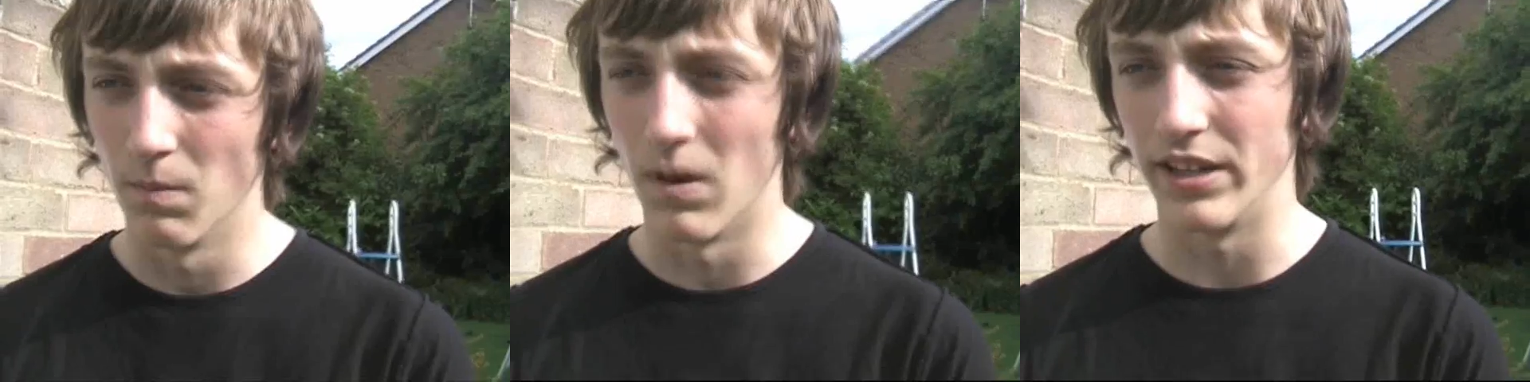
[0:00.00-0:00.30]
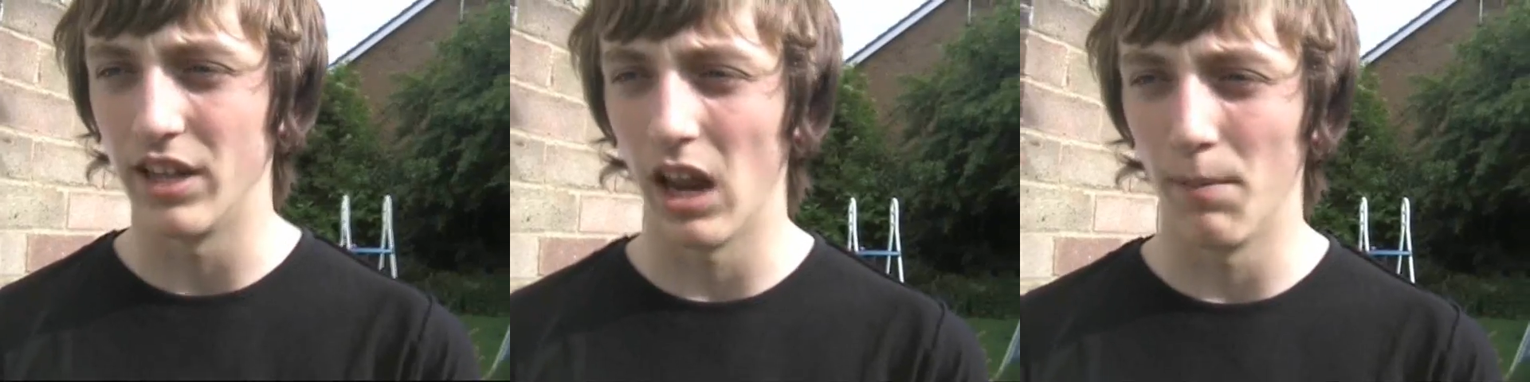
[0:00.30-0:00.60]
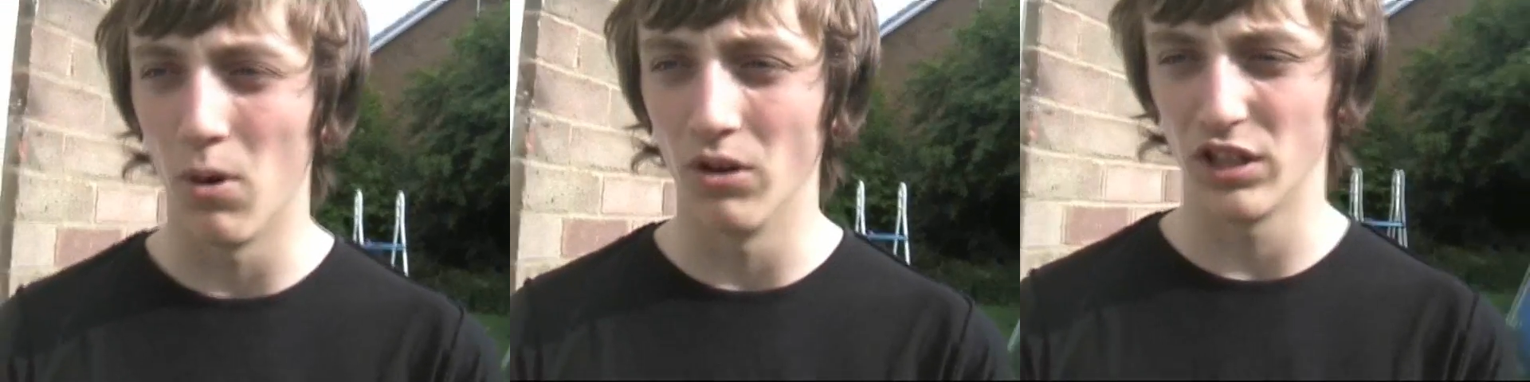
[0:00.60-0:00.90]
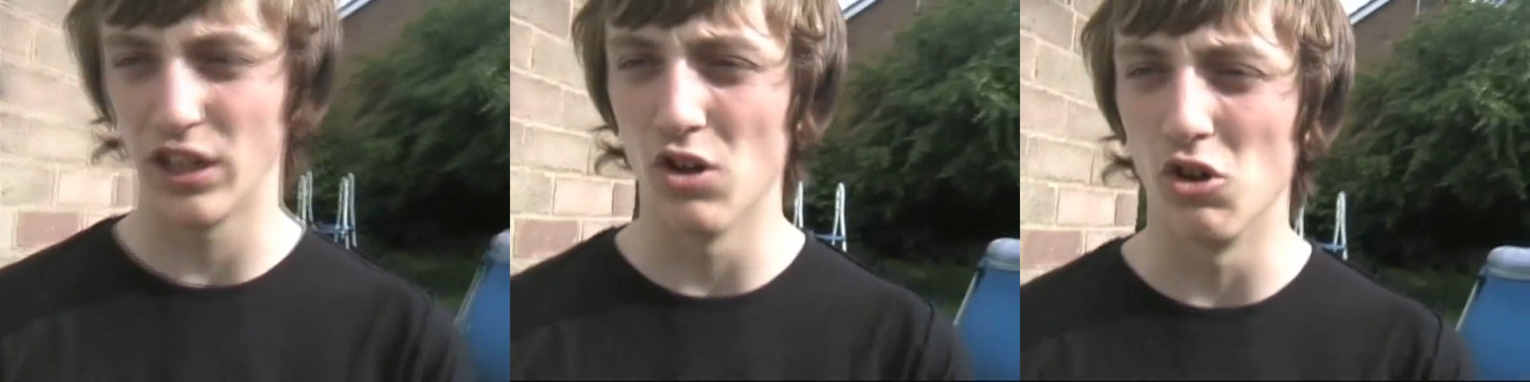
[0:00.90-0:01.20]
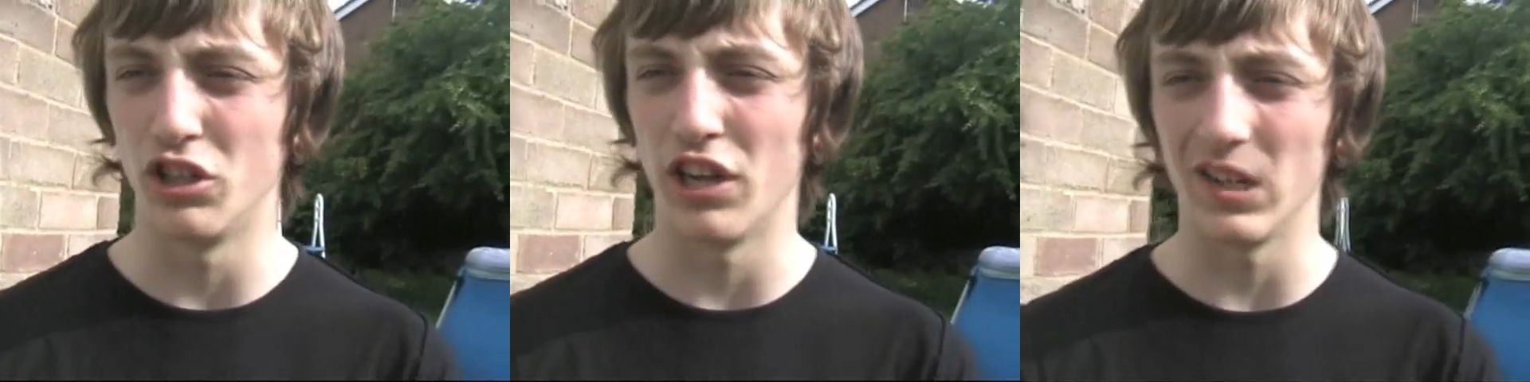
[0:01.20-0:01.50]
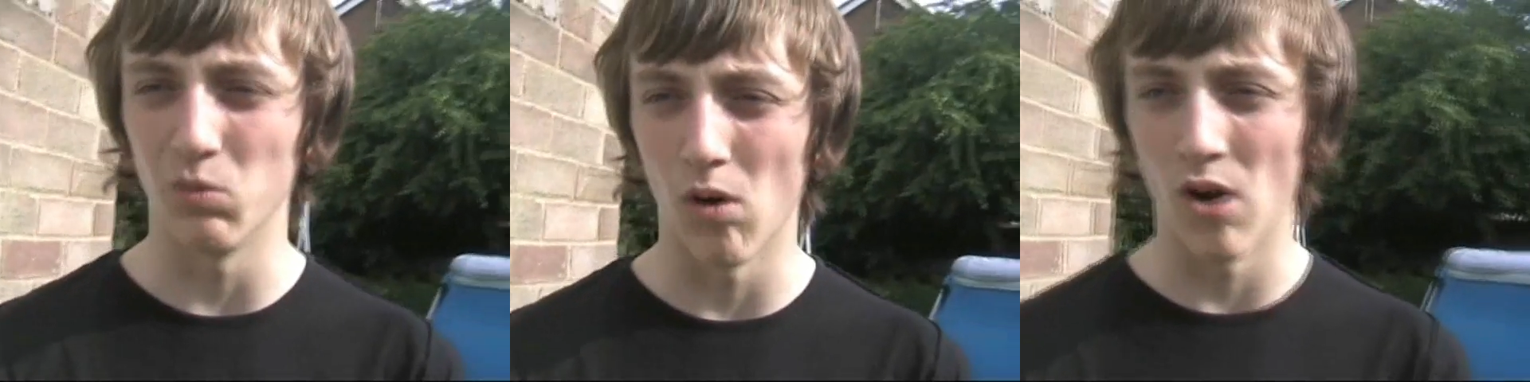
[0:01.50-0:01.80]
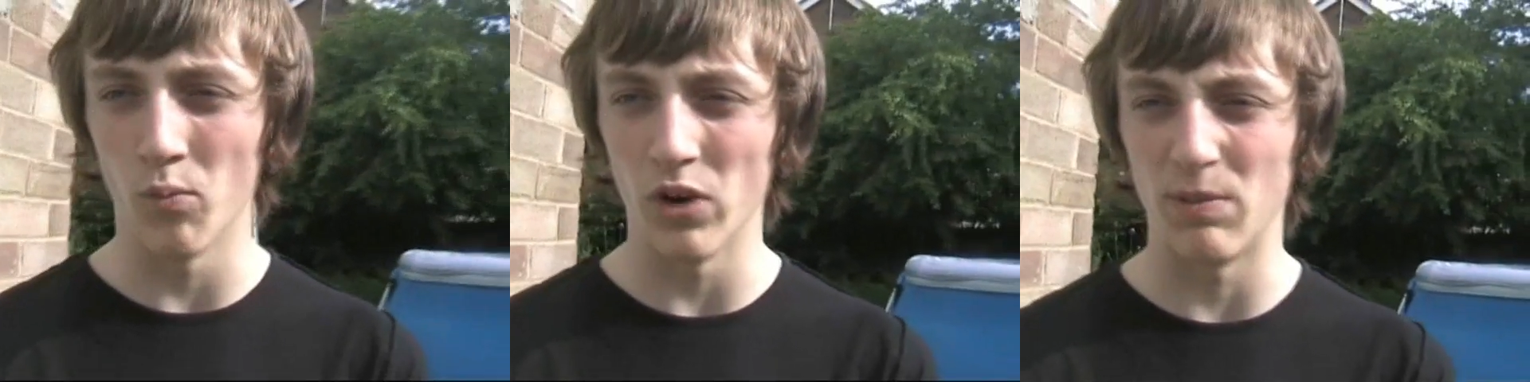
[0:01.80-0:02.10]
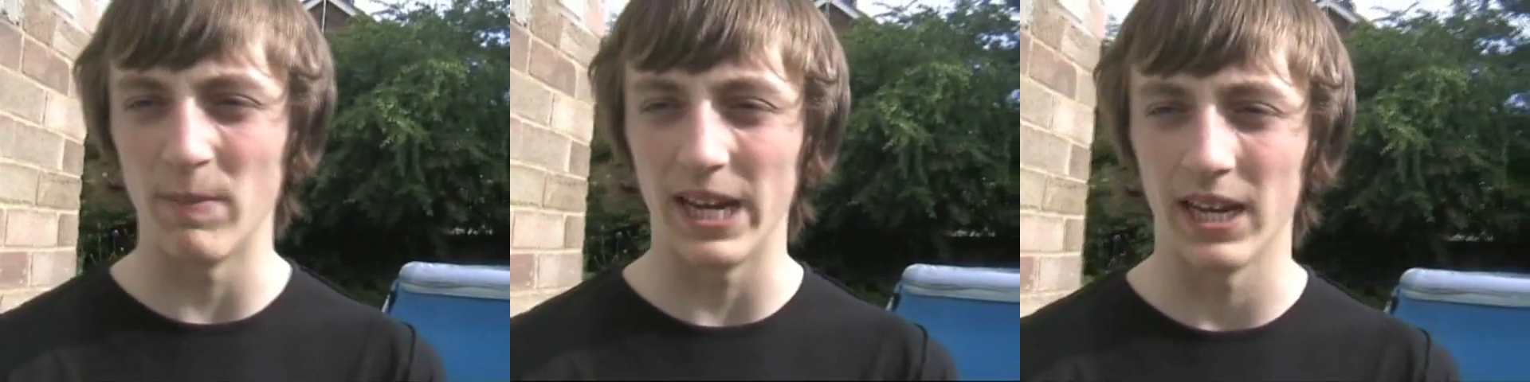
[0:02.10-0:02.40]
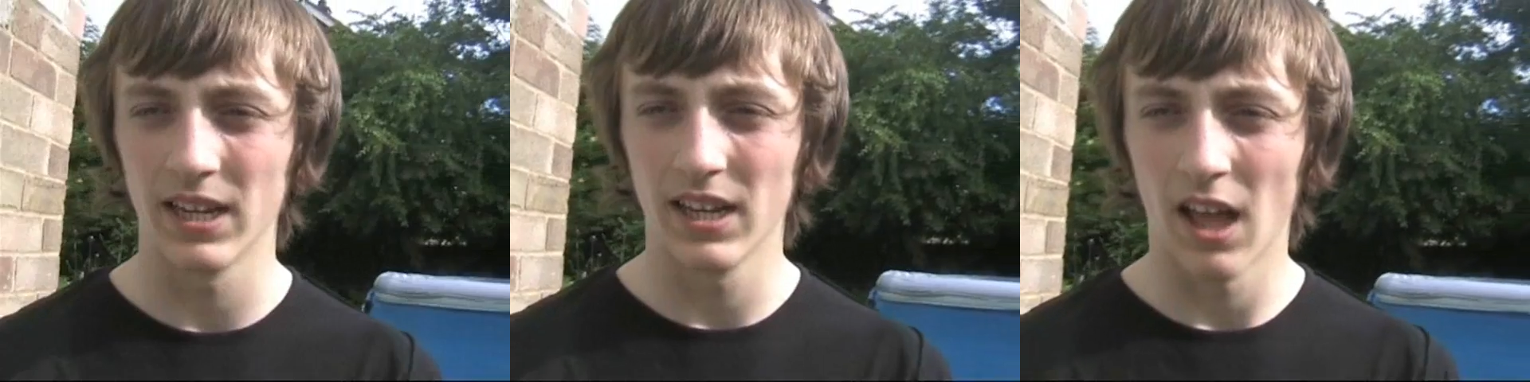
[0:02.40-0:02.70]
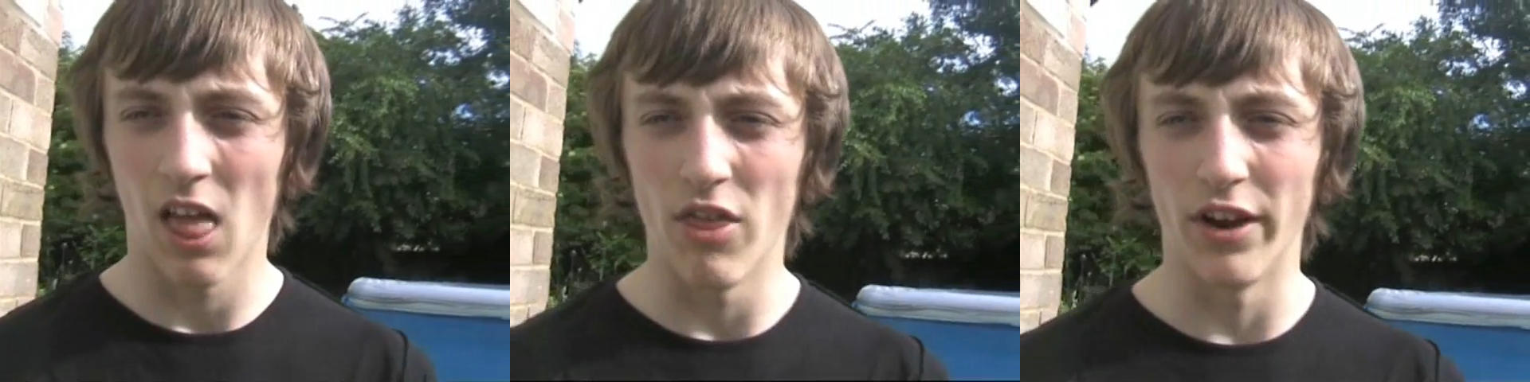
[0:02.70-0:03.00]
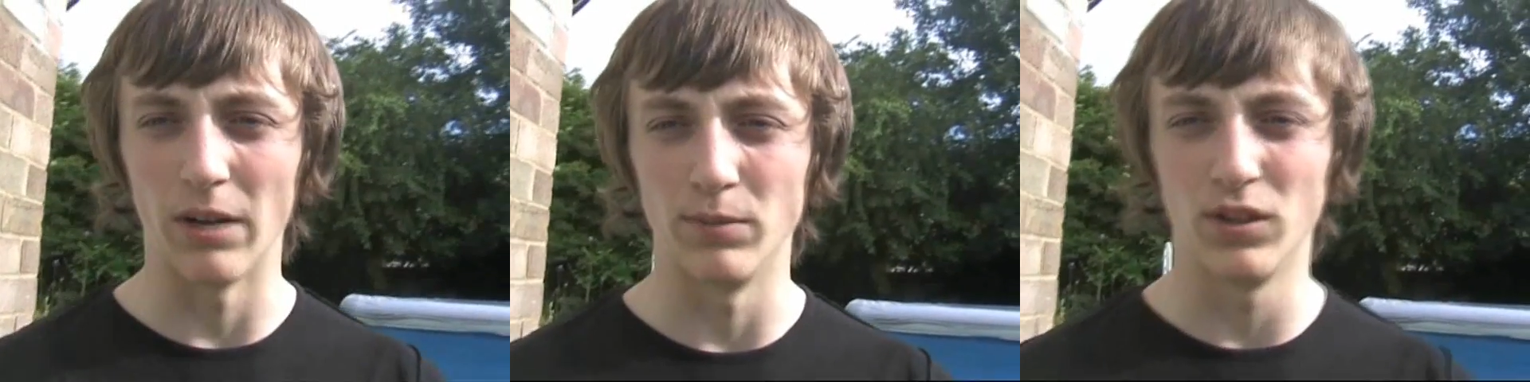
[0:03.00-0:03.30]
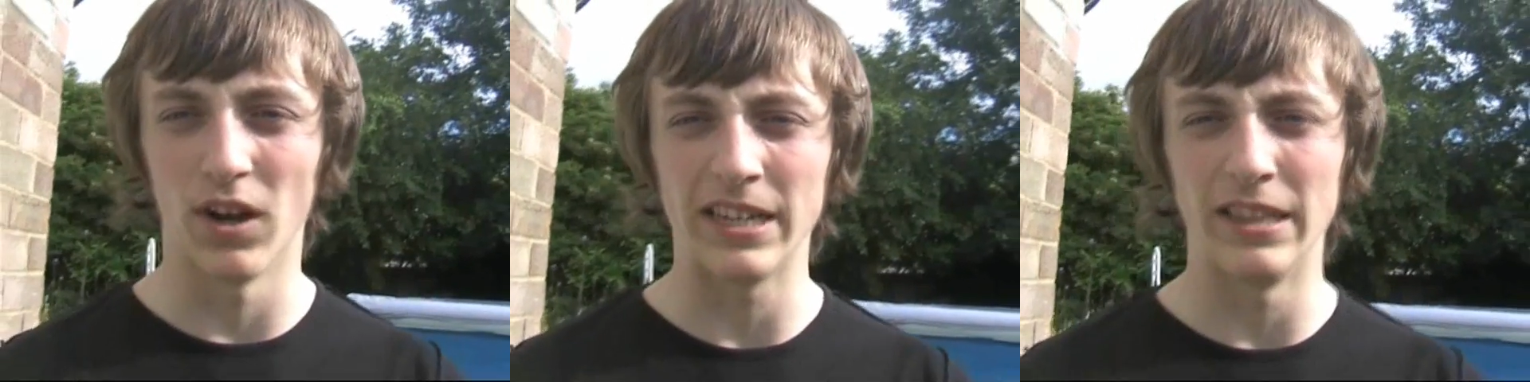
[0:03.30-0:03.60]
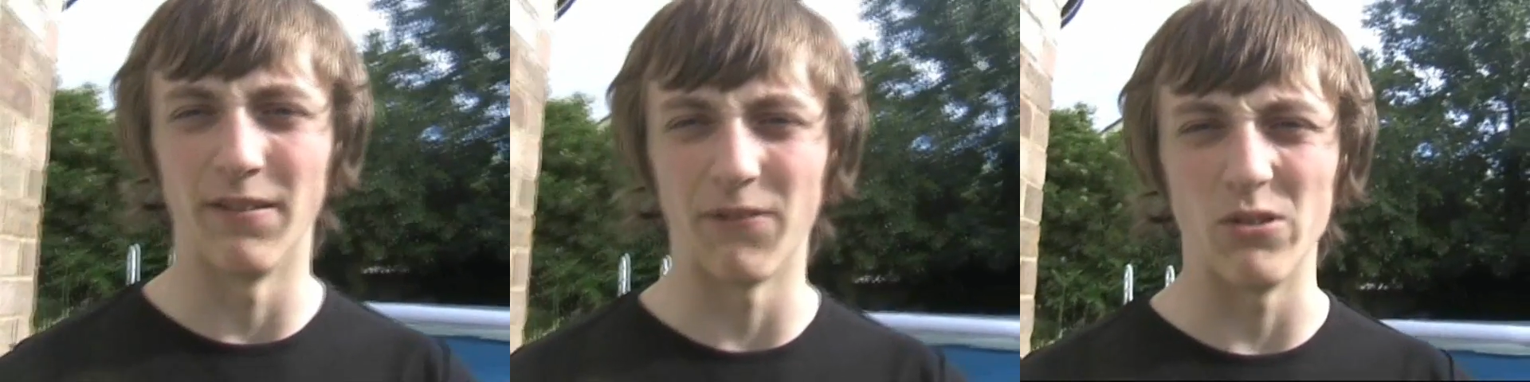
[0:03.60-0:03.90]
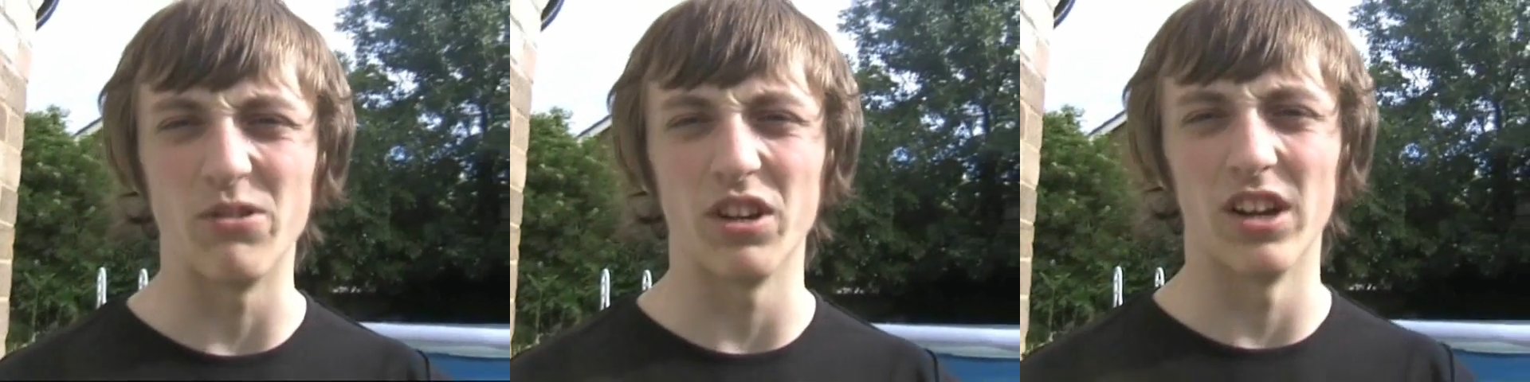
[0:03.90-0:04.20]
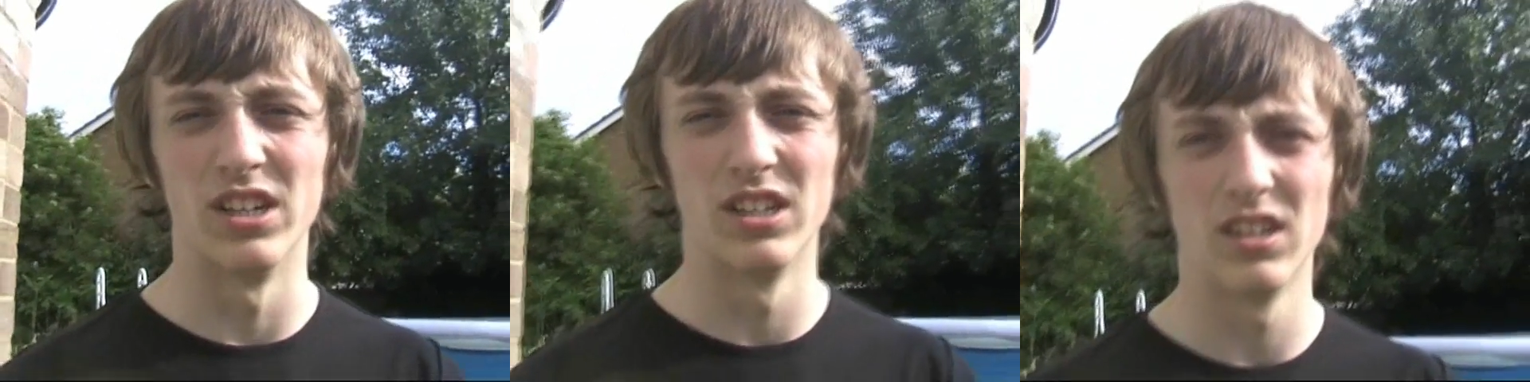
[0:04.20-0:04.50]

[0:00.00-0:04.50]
My teleporter can only take one with me that I'm stuck in the future